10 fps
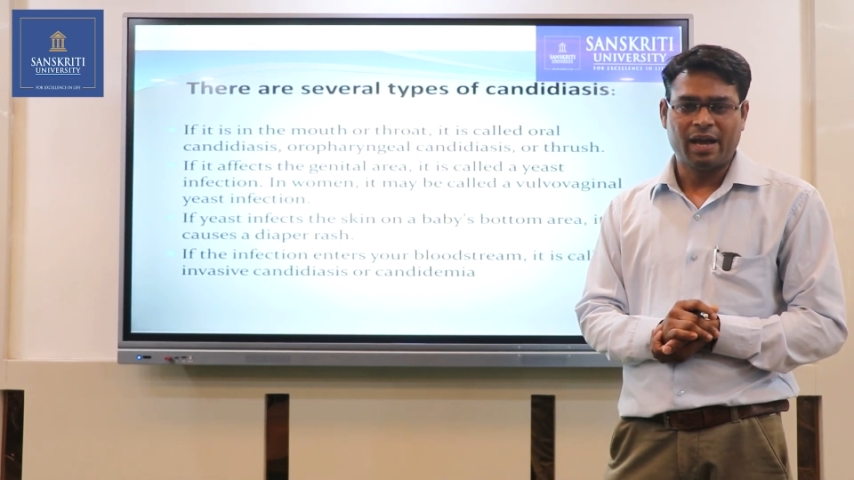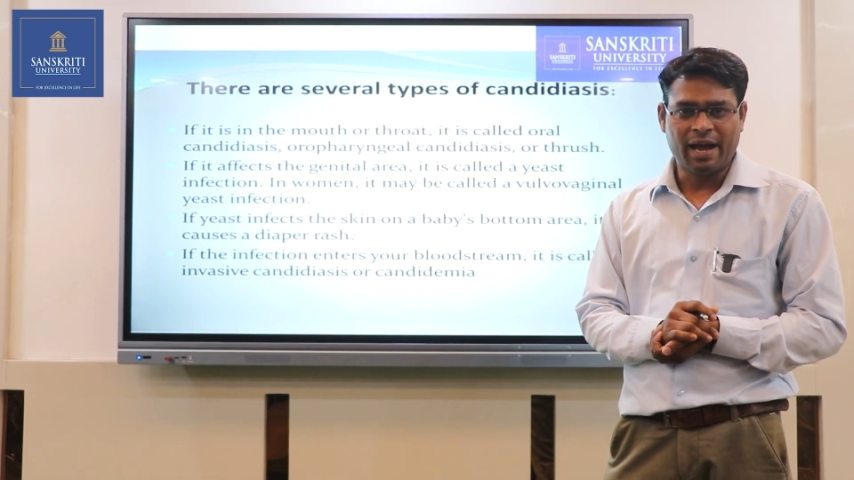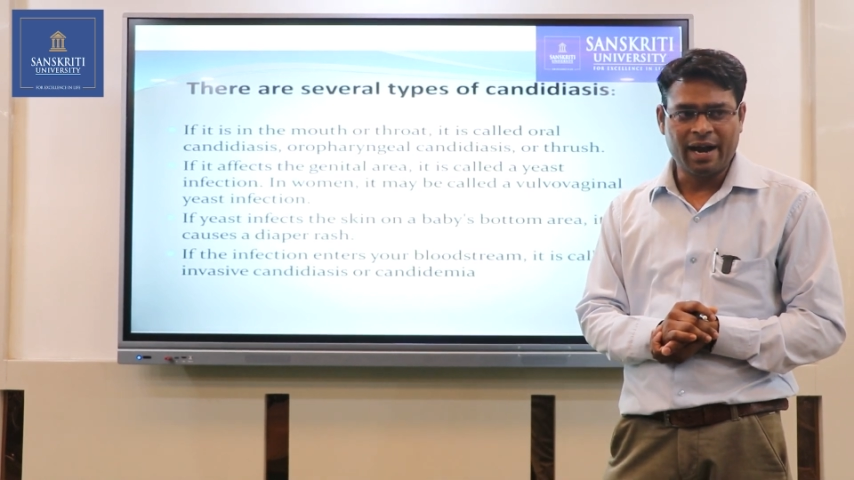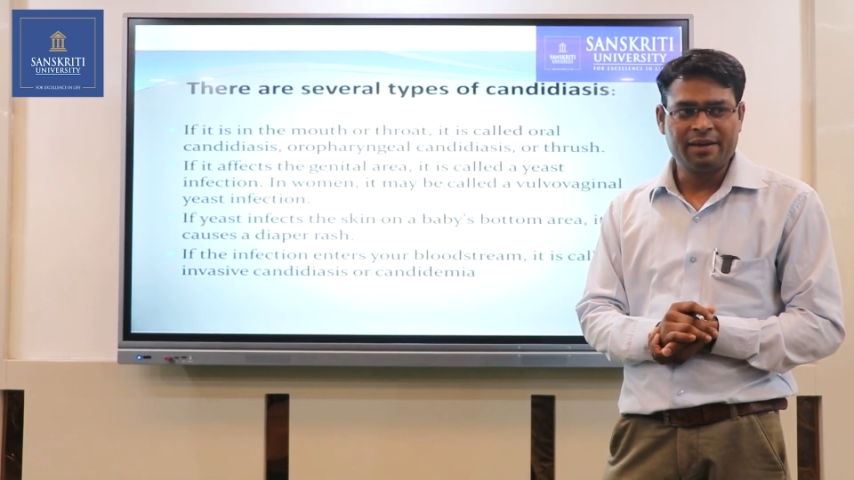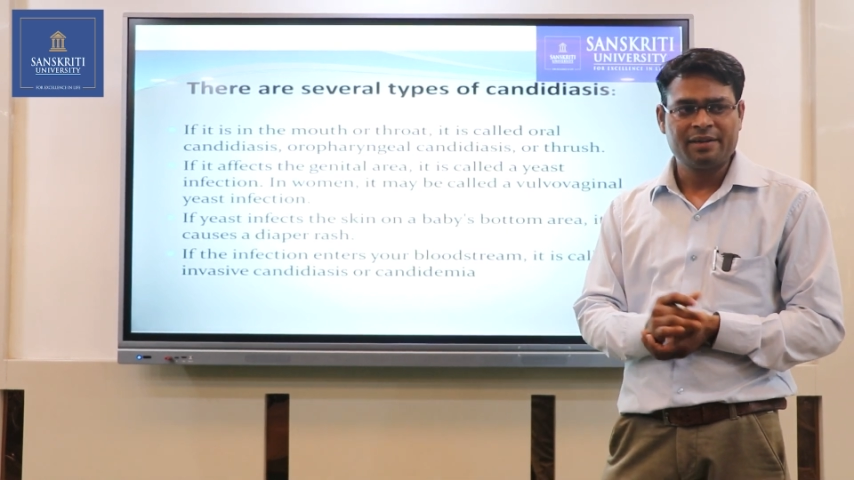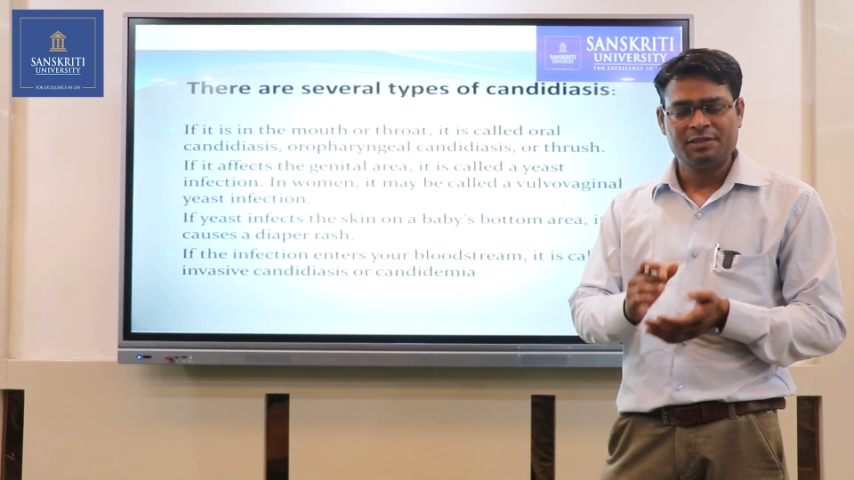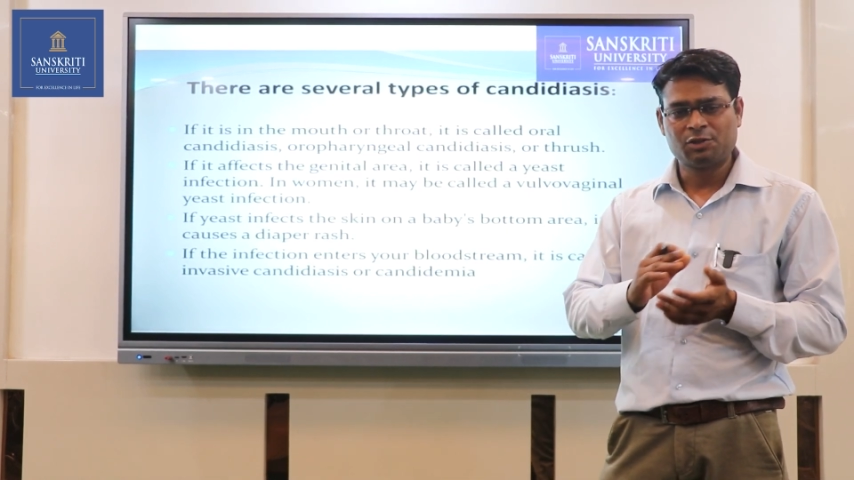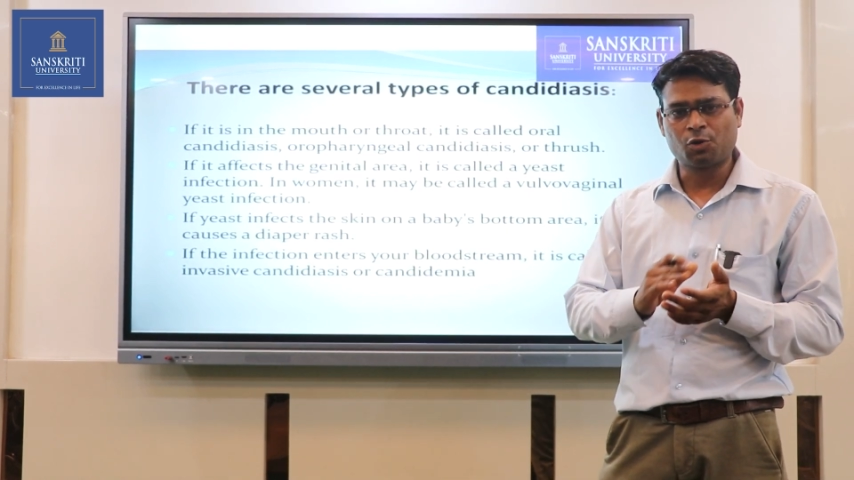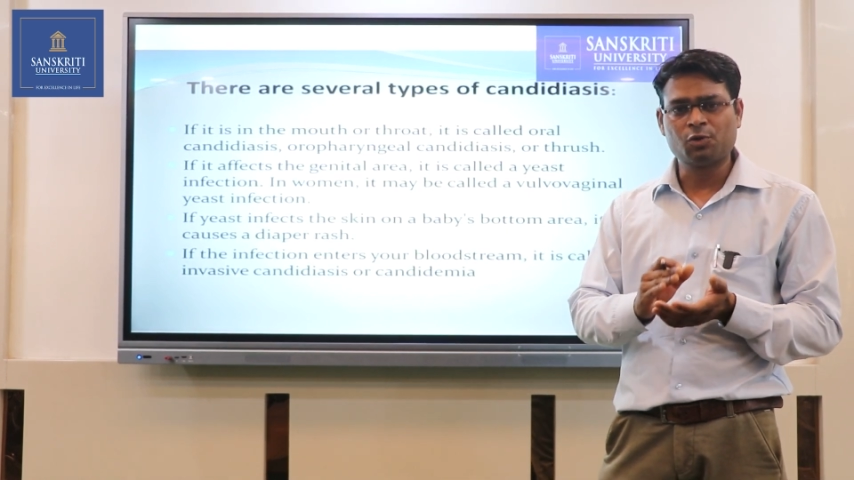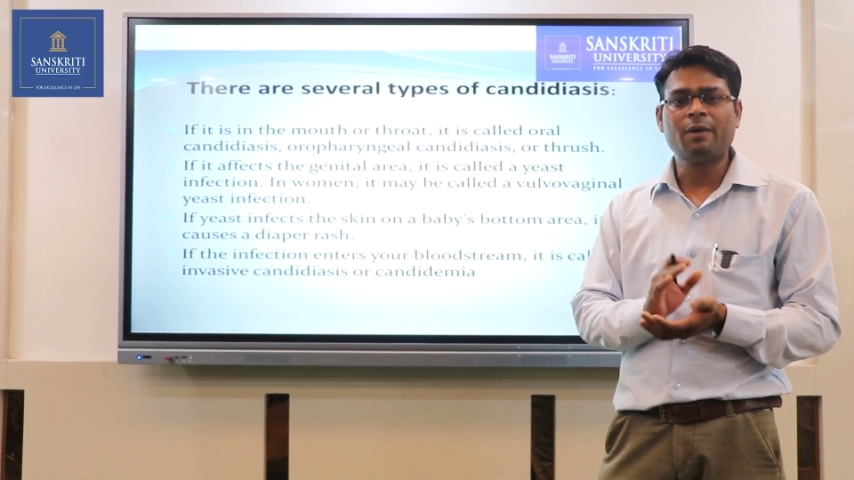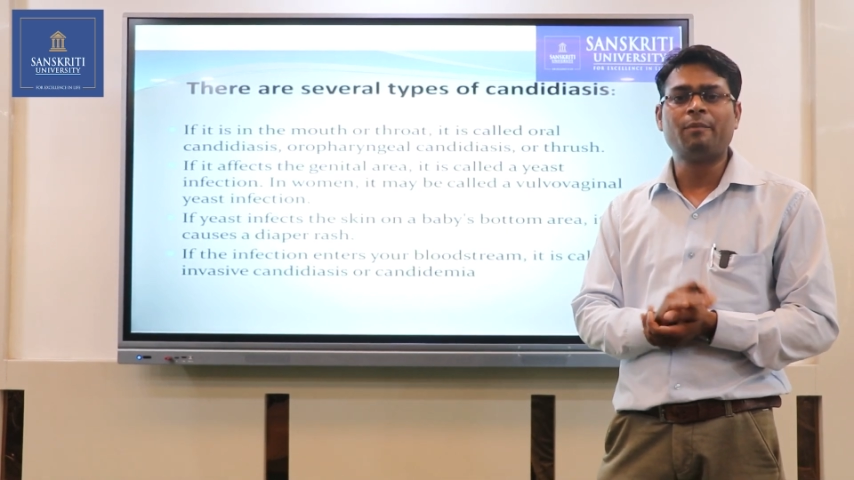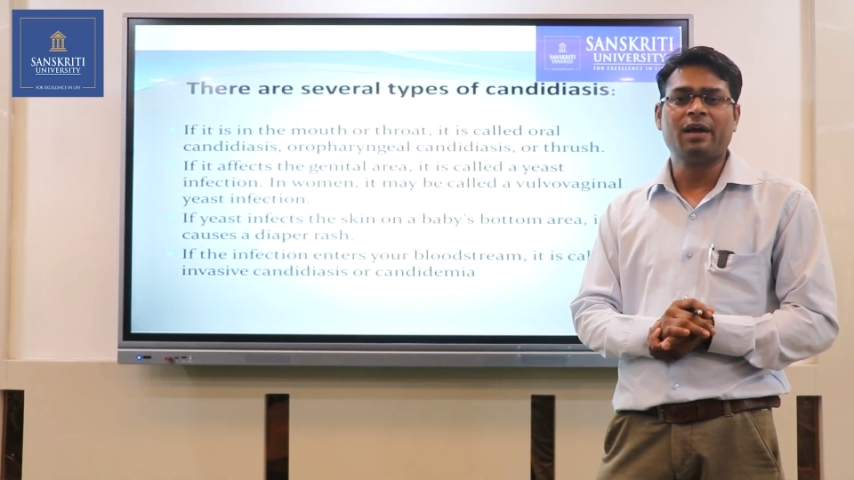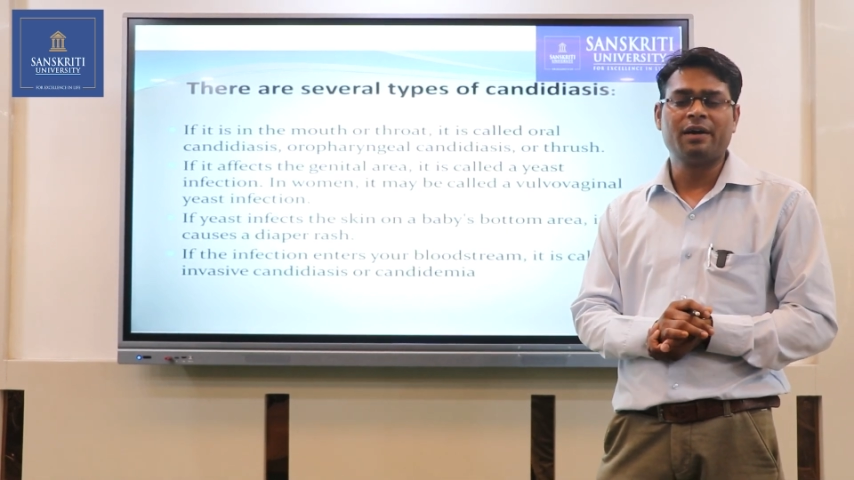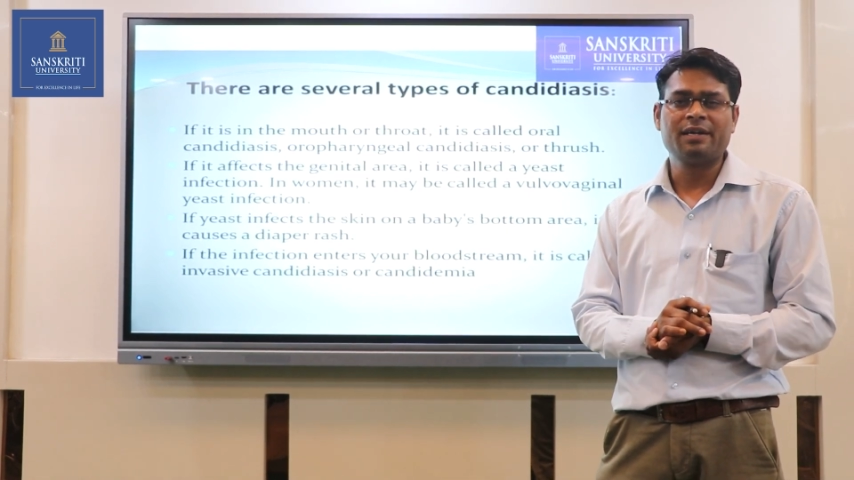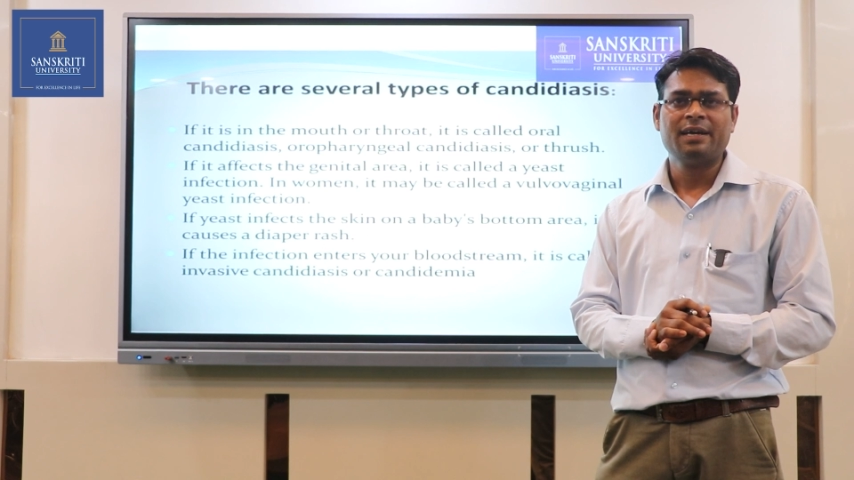and through the
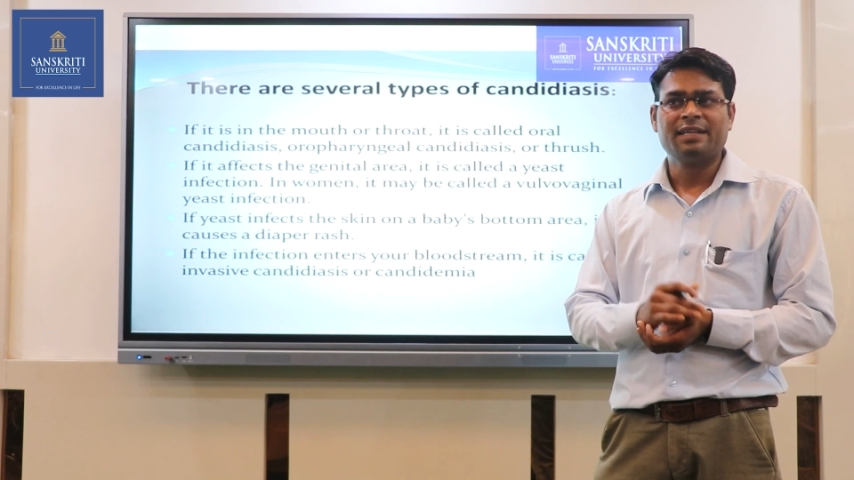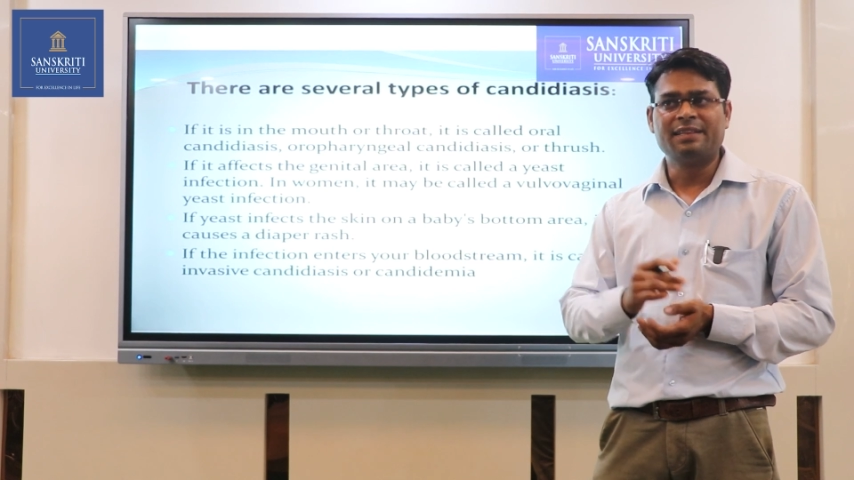blood